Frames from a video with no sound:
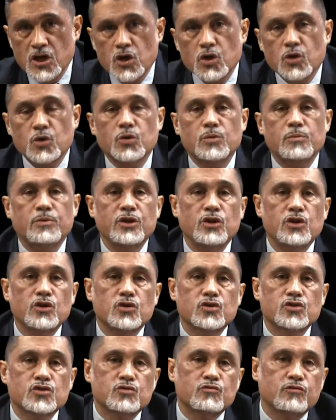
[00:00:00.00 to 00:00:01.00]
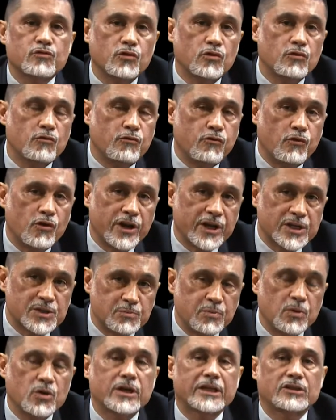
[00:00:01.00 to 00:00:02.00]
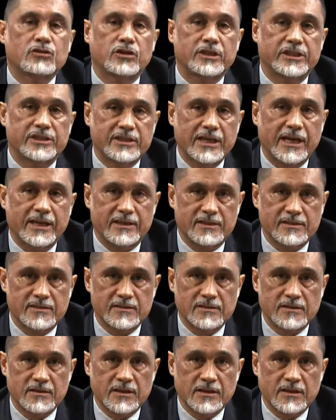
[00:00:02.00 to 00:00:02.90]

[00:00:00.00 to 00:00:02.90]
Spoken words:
could be useful for exploratory studies.